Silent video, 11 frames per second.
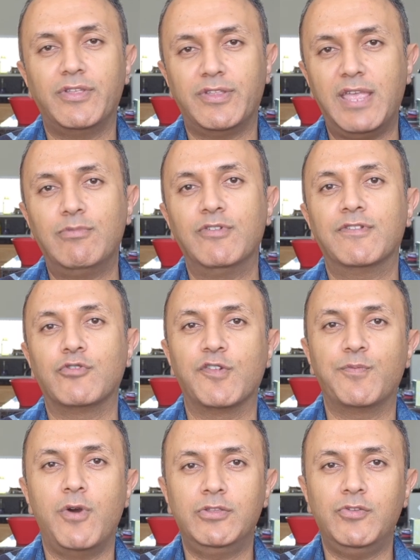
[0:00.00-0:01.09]
the tables
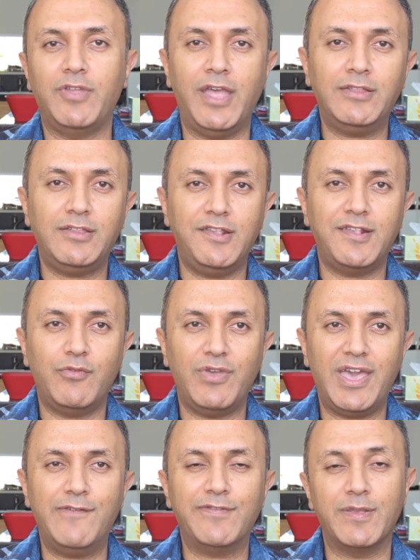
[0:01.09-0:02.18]
correspond to the entities that we
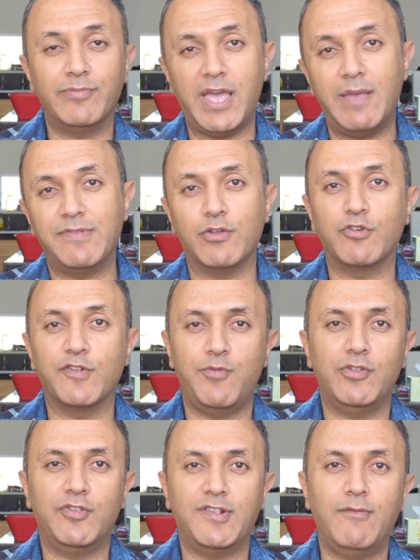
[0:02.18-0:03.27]
have. Sometimes they
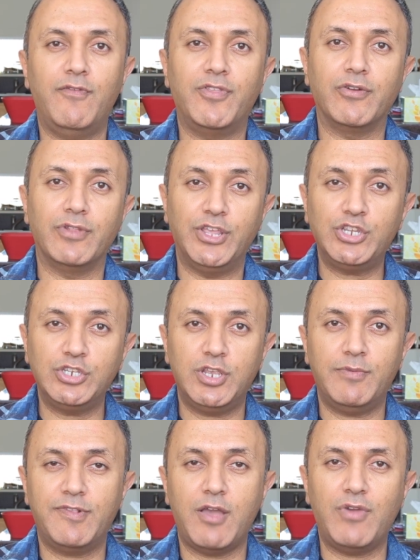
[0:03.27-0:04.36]
correspond to some of the
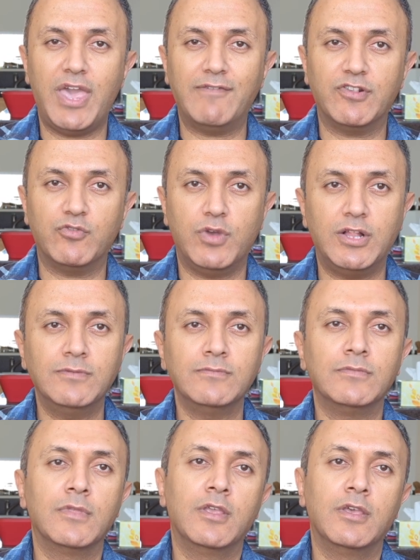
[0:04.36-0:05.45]
relationships that we have as well.
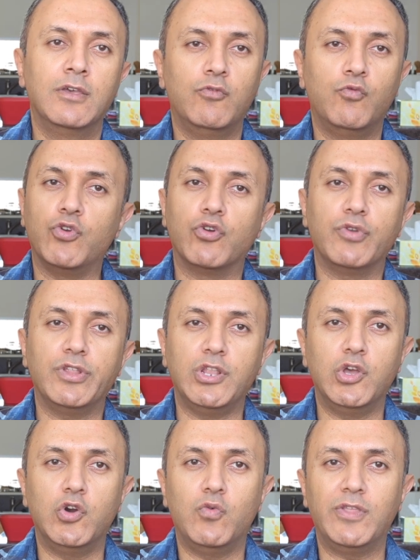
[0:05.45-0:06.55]
We already
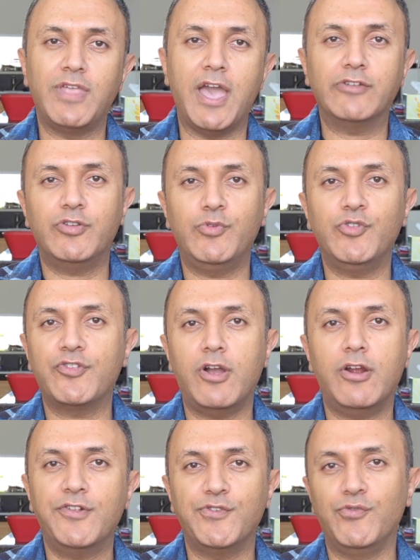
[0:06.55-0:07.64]
know what the attributes
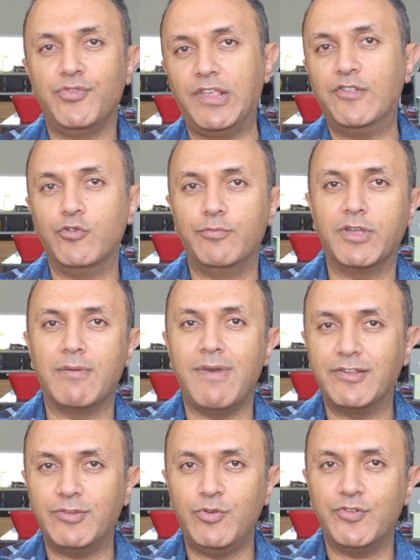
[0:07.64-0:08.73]
are, so these will become
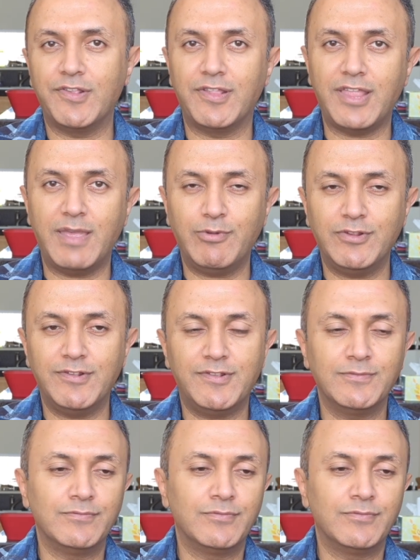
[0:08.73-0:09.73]
attributes in the tables.